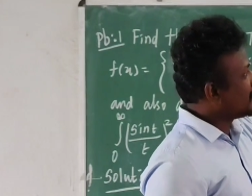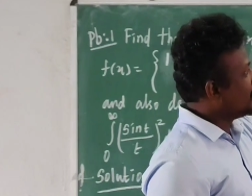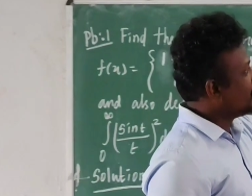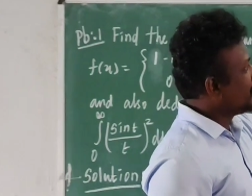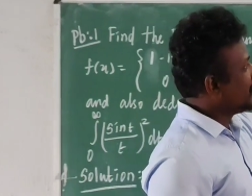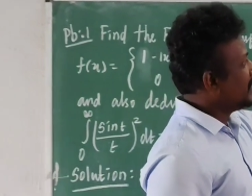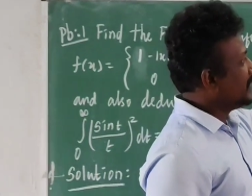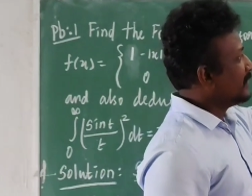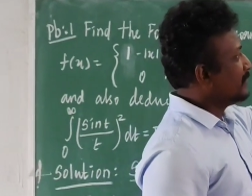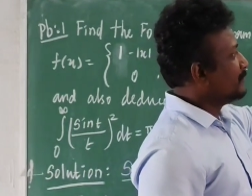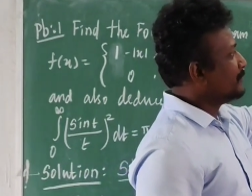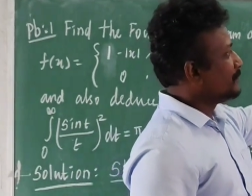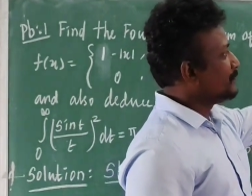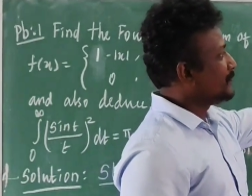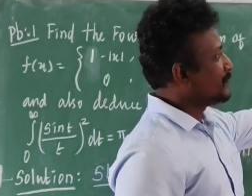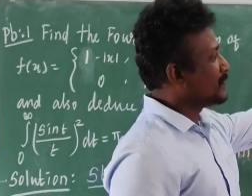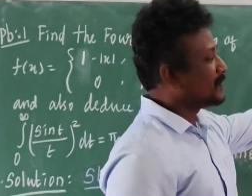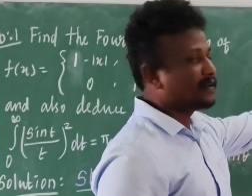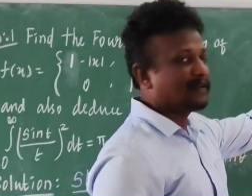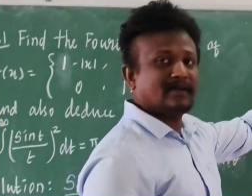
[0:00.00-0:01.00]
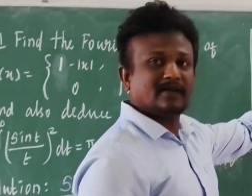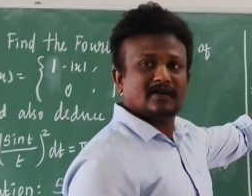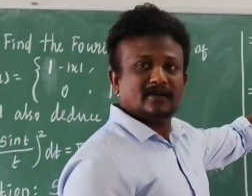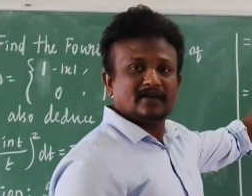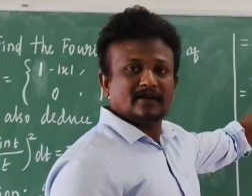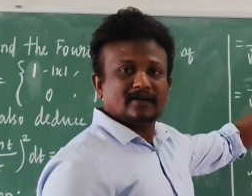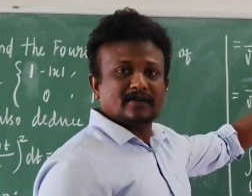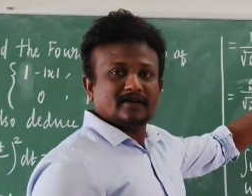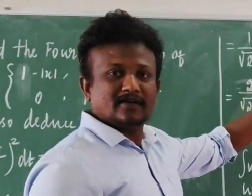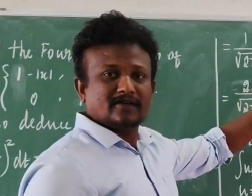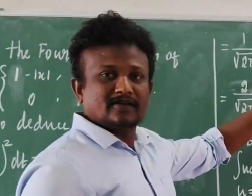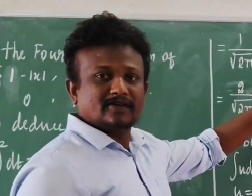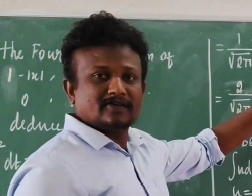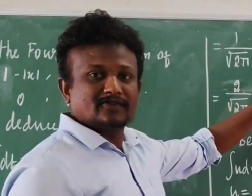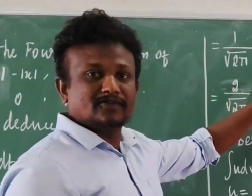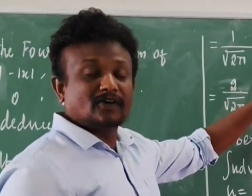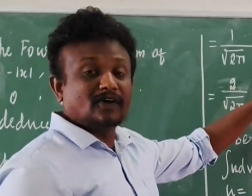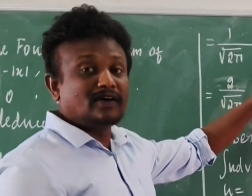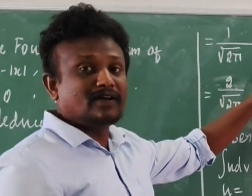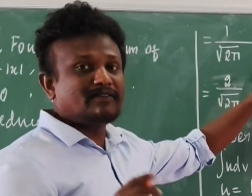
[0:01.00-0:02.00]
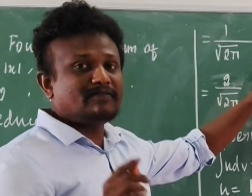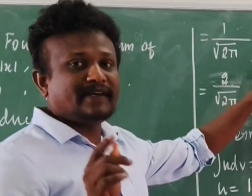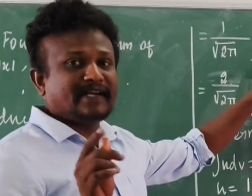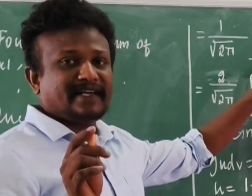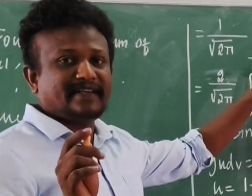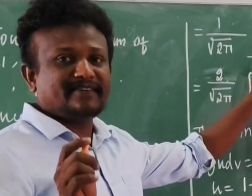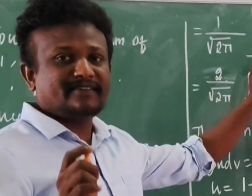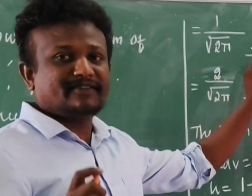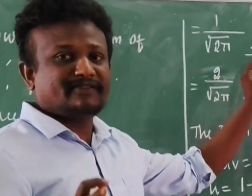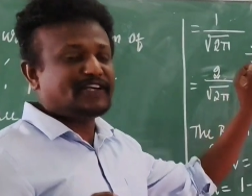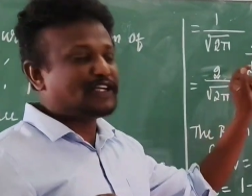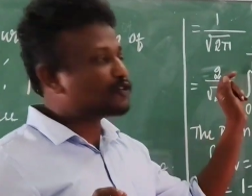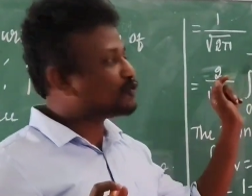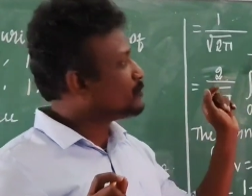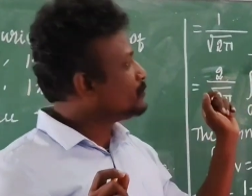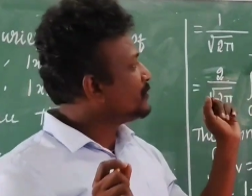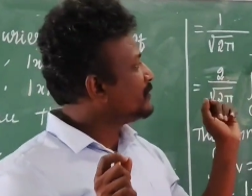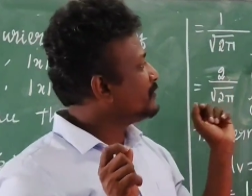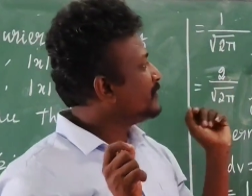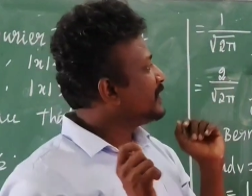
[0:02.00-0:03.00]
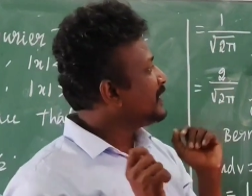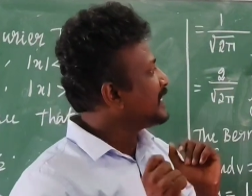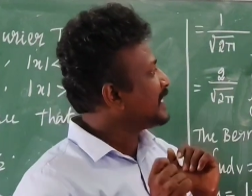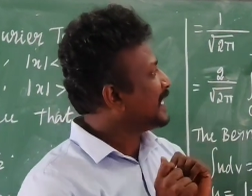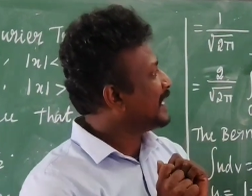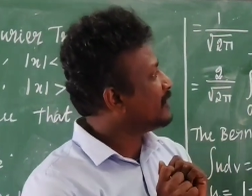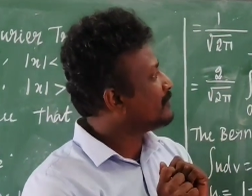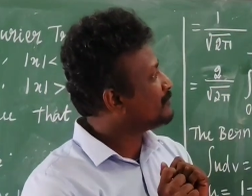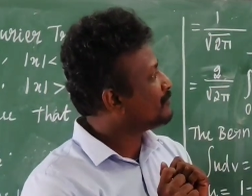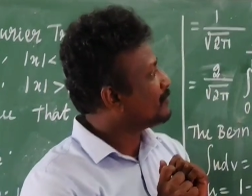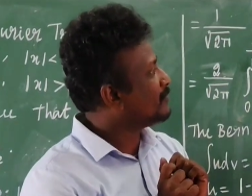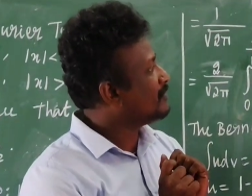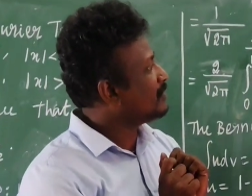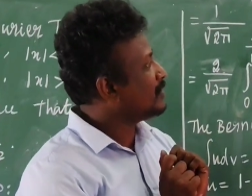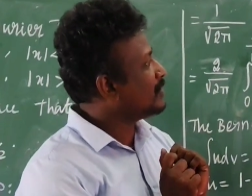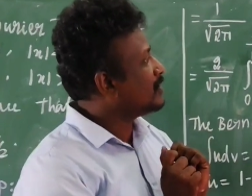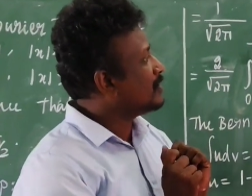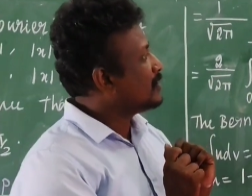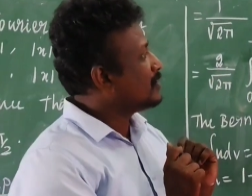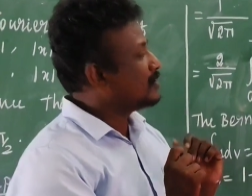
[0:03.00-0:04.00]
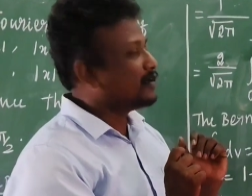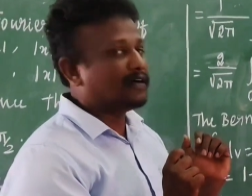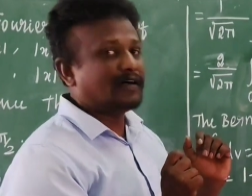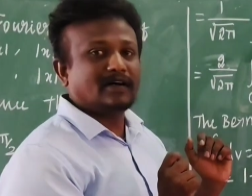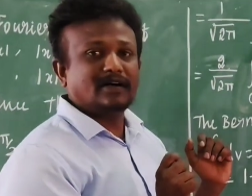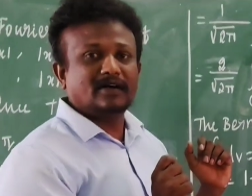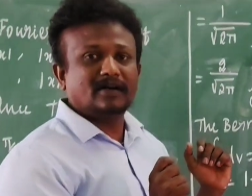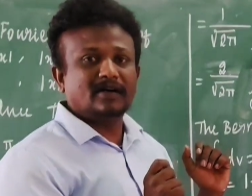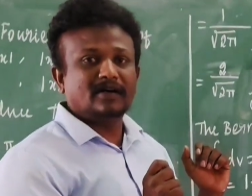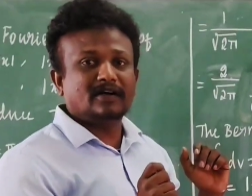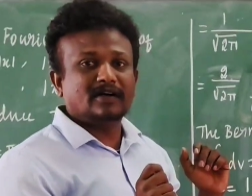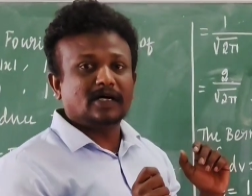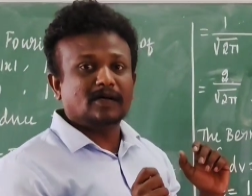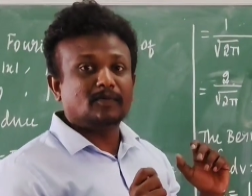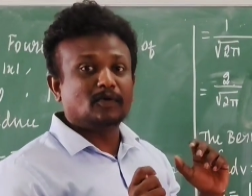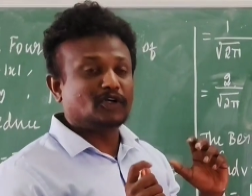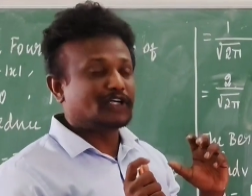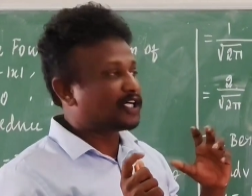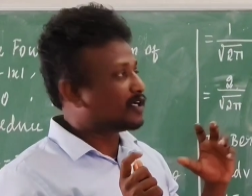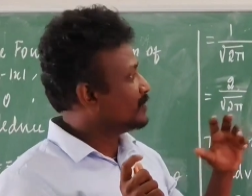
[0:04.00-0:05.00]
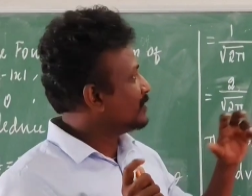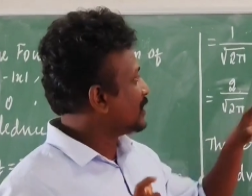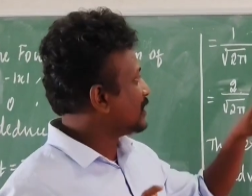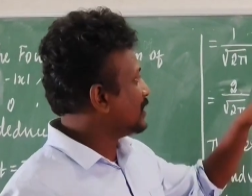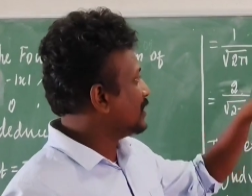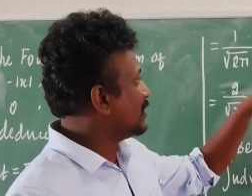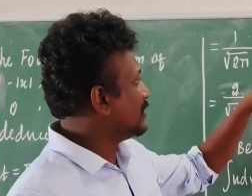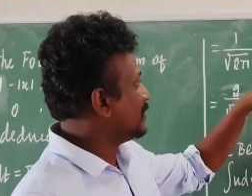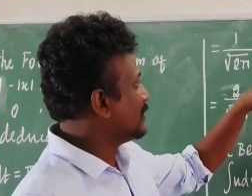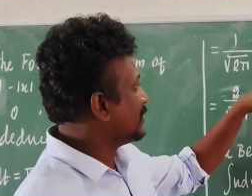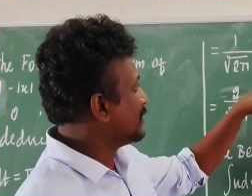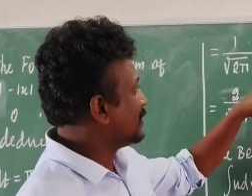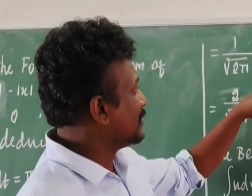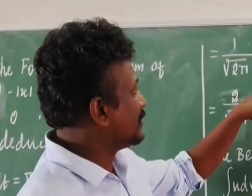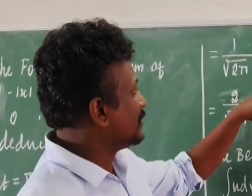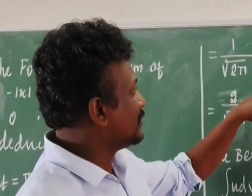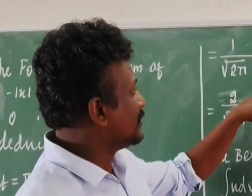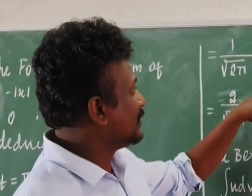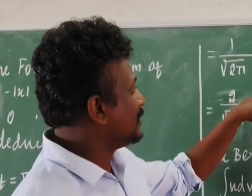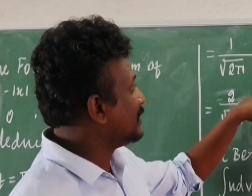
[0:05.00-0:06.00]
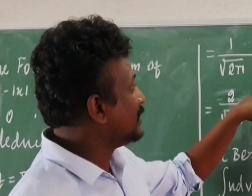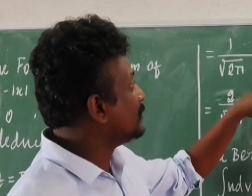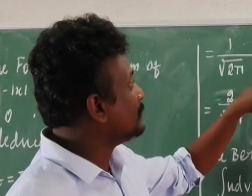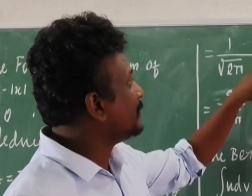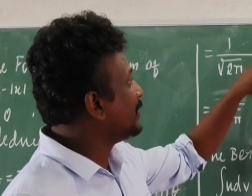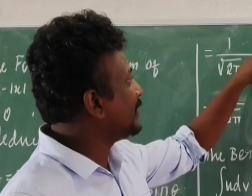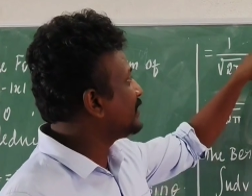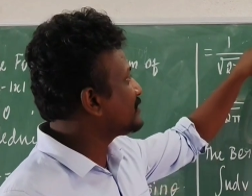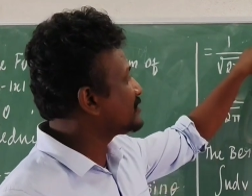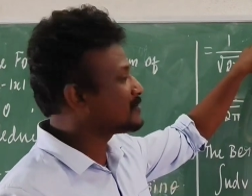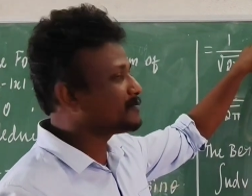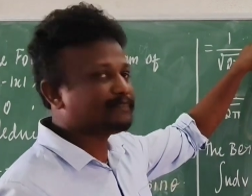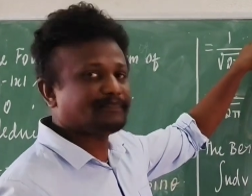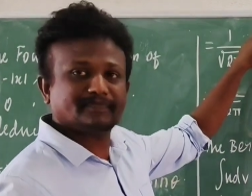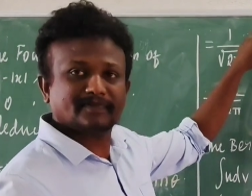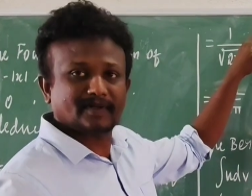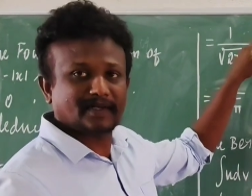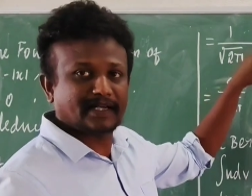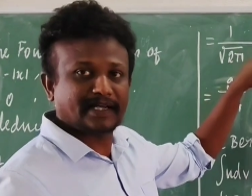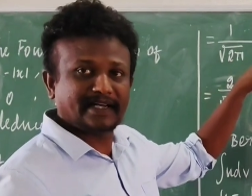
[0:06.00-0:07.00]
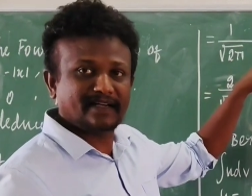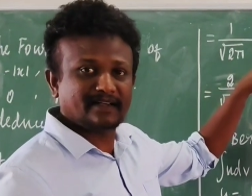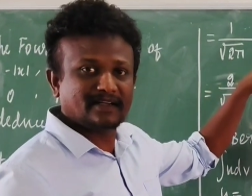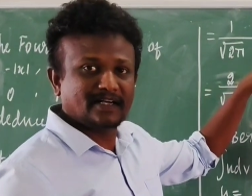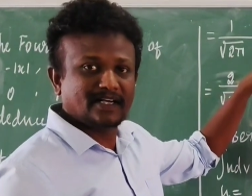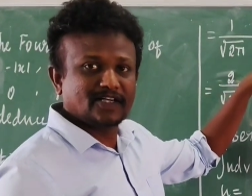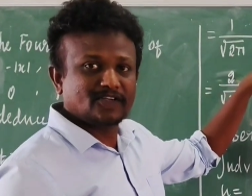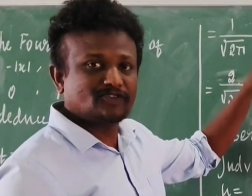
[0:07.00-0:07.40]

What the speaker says: come here. So always we should be very careful about our limits, right?